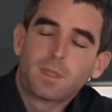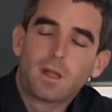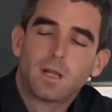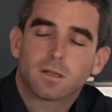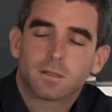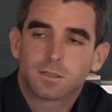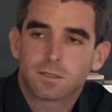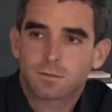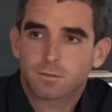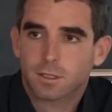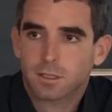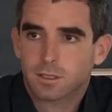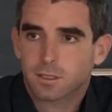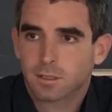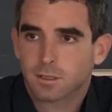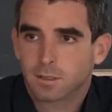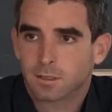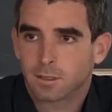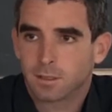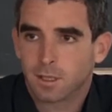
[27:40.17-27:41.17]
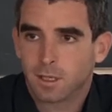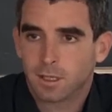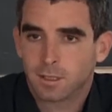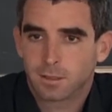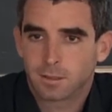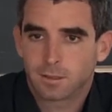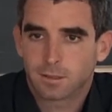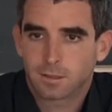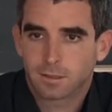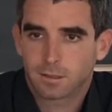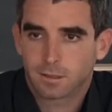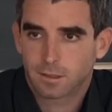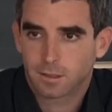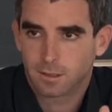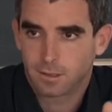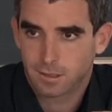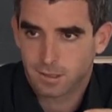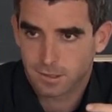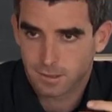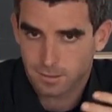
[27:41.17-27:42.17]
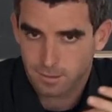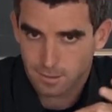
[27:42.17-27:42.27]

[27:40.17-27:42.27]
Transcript: construction in land is